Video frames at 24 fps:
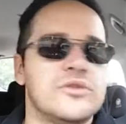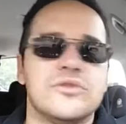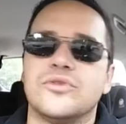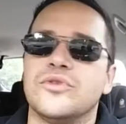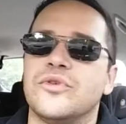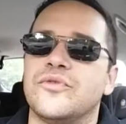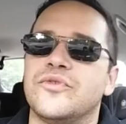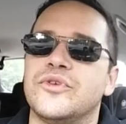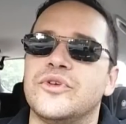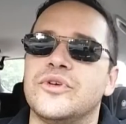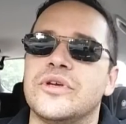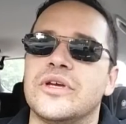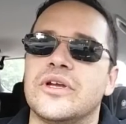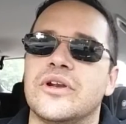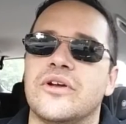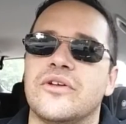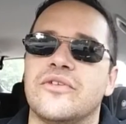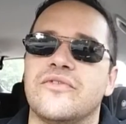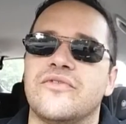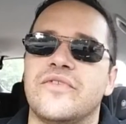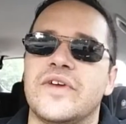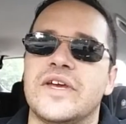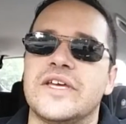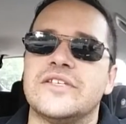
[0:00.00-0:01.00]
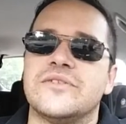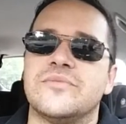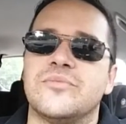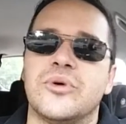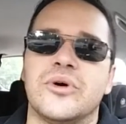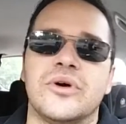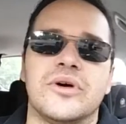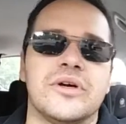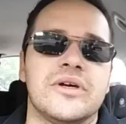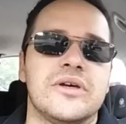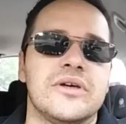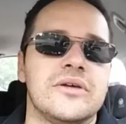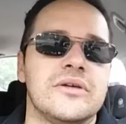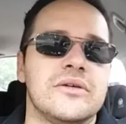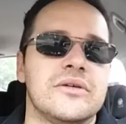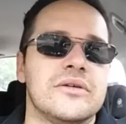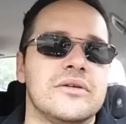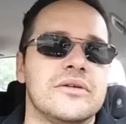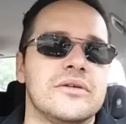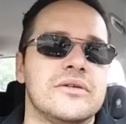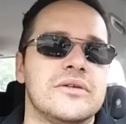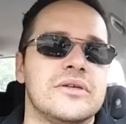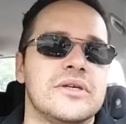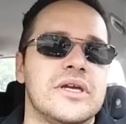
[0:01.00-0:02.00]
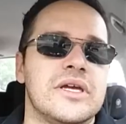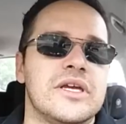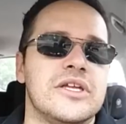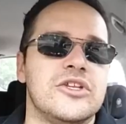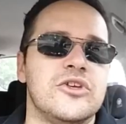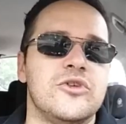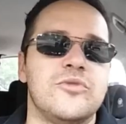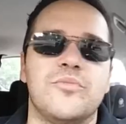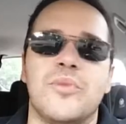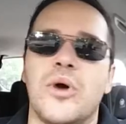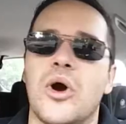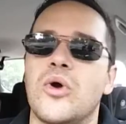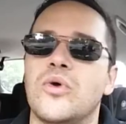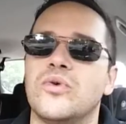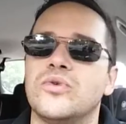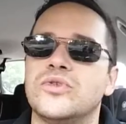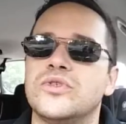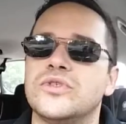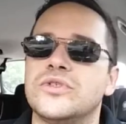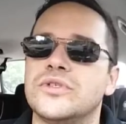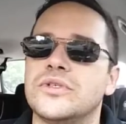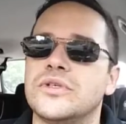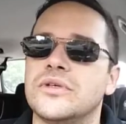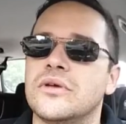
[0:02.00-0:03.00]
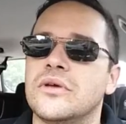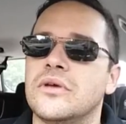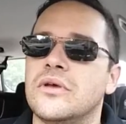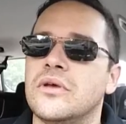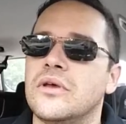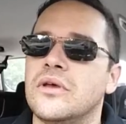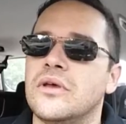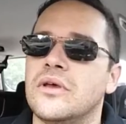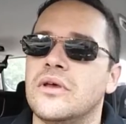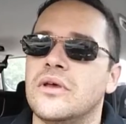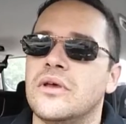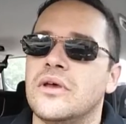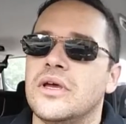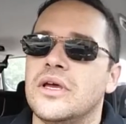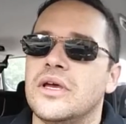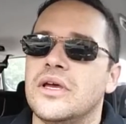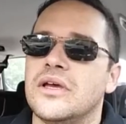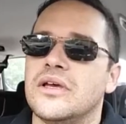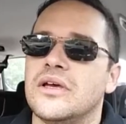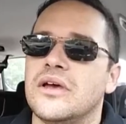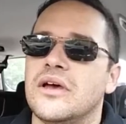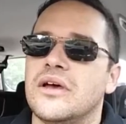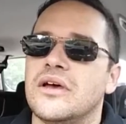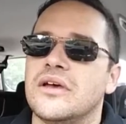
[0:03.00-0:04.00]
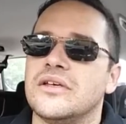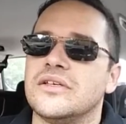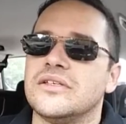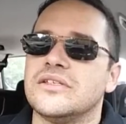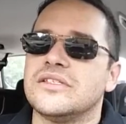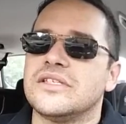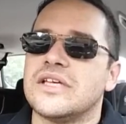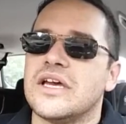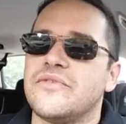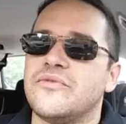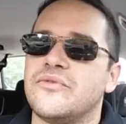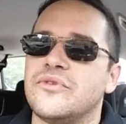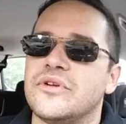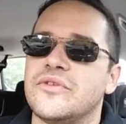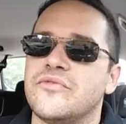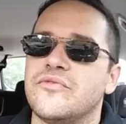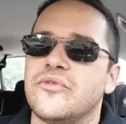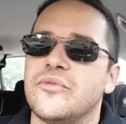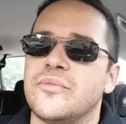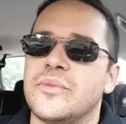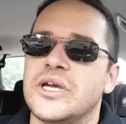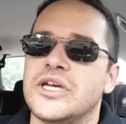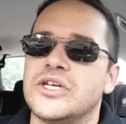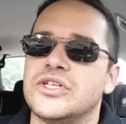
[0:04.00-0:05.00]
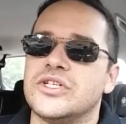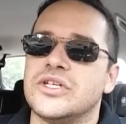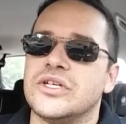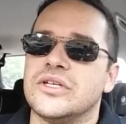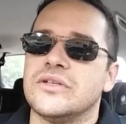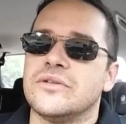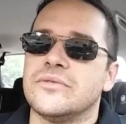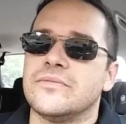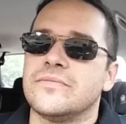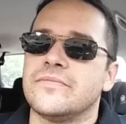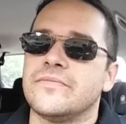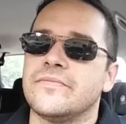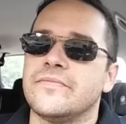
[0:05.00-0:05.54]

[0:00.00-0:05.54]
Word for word: So if you get on Facebook and you post uh, ciphered information.